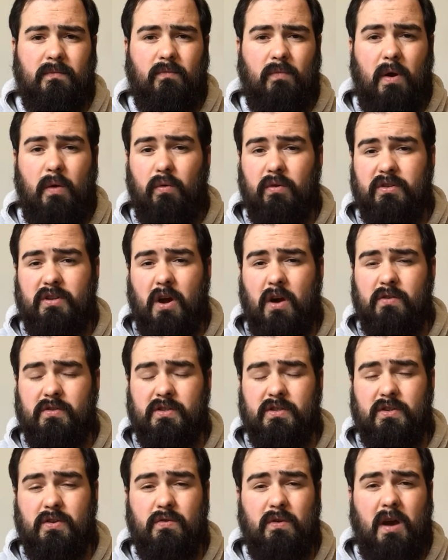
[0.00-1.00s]
We were to
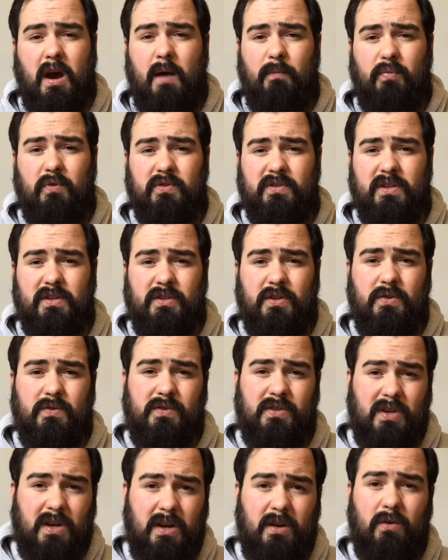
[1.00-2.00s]
host 2 couples and 2
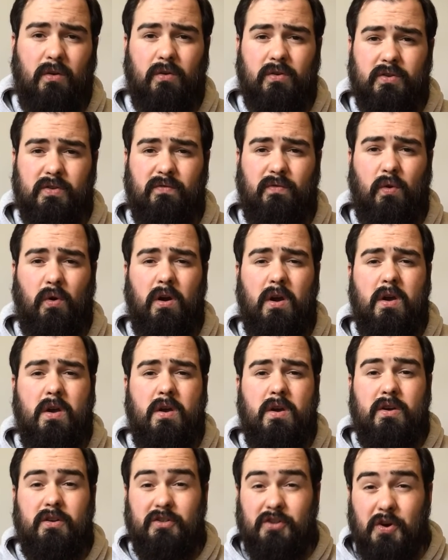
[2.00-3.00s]
singles for
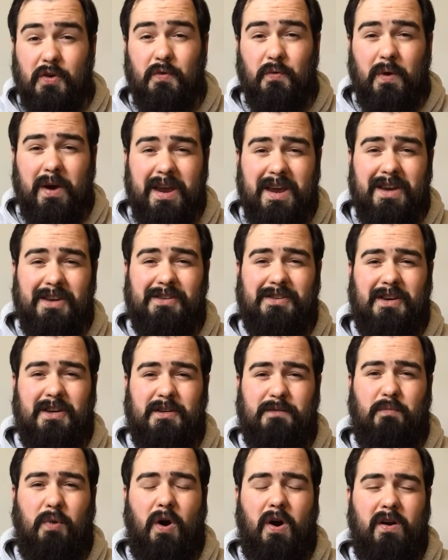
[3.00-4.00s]
2 weeks
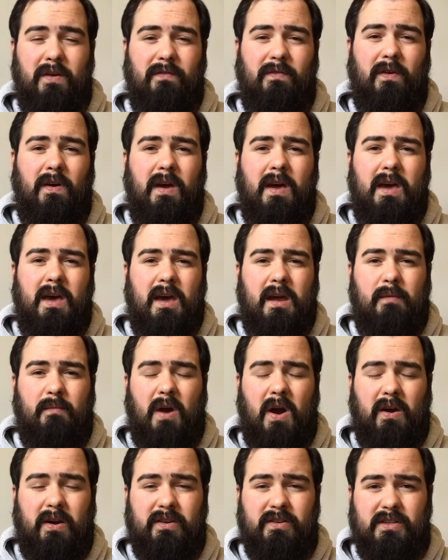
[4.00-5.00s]
as part of an
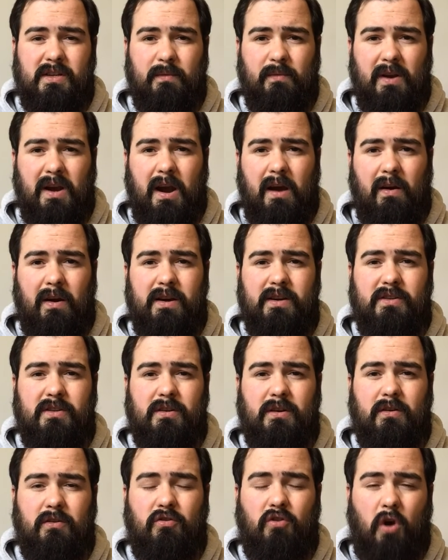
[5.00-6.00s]
American
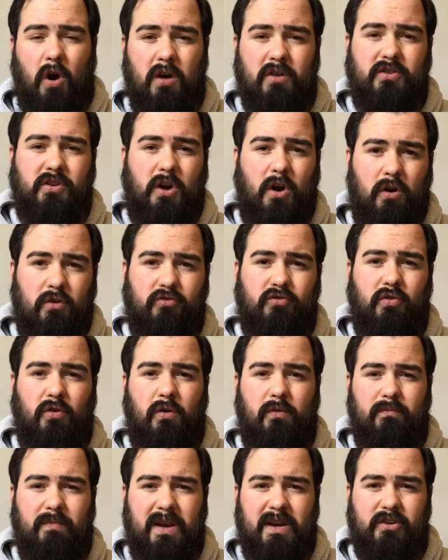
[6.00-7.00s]
seminary's
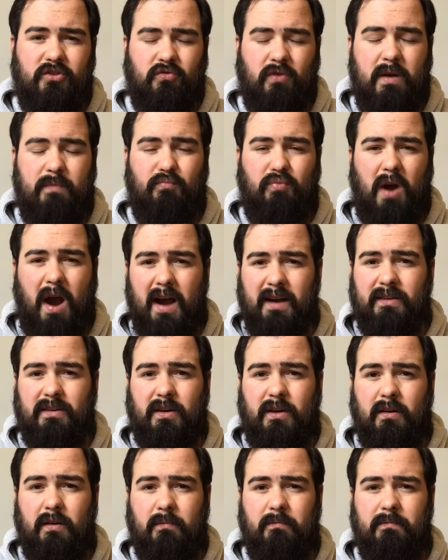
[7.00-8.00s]
cross-cultural ministry
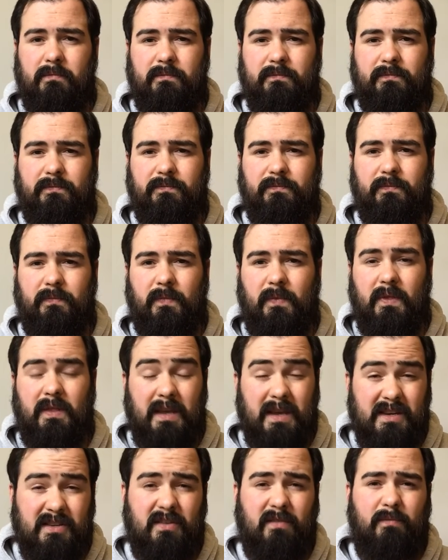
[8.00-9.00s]
practicum.
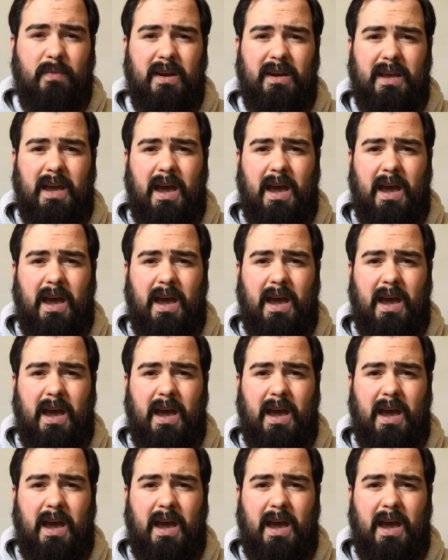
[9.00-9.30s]
These have been